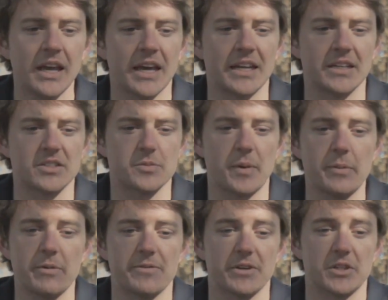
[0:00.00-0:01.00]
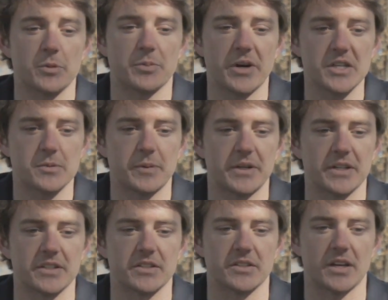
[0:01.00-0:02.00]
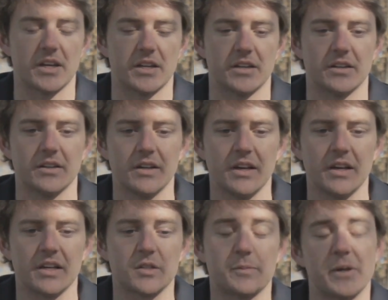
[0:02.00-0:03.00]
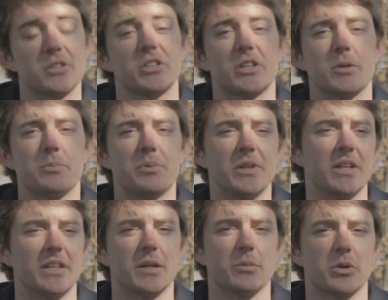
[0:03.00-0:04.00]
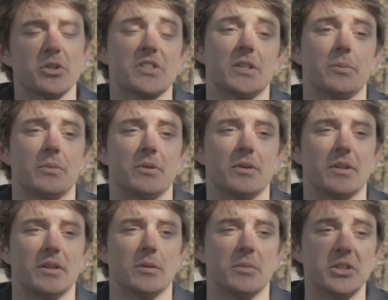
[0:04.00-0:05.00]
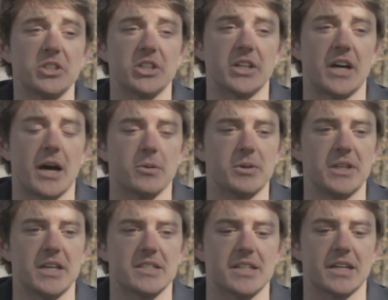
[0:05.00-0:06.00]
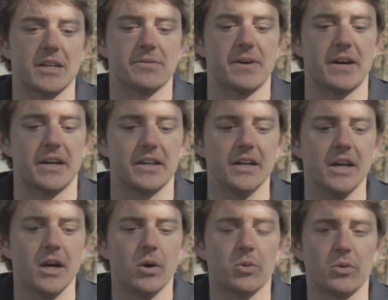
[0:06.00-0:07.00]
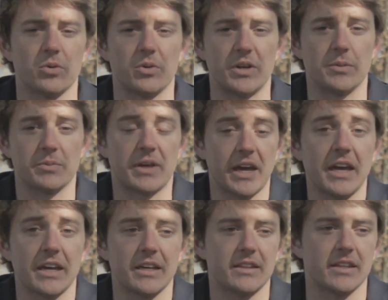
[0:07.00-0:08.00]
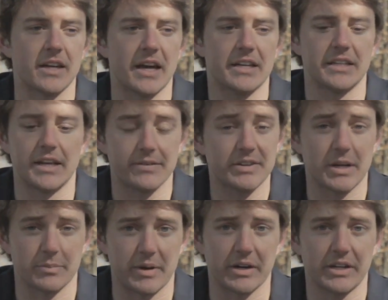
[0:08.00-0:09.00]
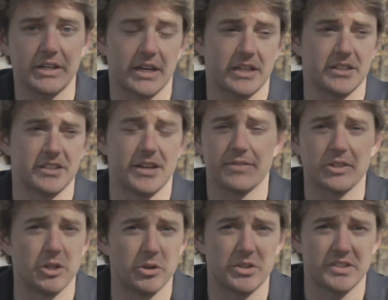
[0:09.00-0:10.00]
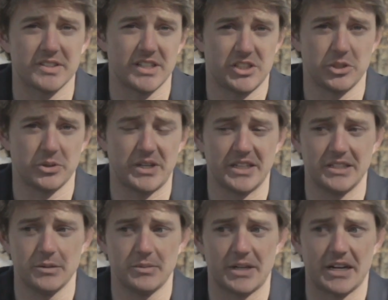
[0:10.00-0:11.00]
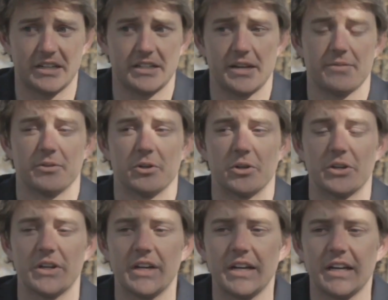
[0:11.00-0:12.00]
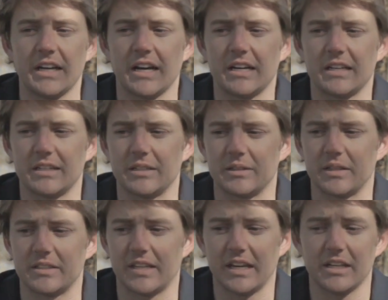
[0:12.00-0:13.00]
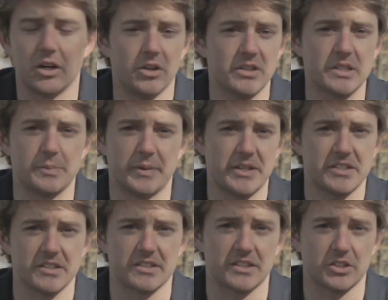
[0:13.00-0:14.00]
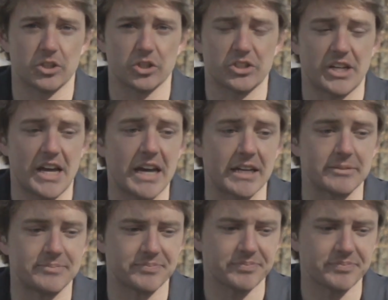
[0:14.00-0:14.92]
And it just made me very depressed because especially completely immersed in the mission, I realized that if I am gay, then I can never get married, I could never go to the celestial kingdom, that I could never attain all these blessings that the church had.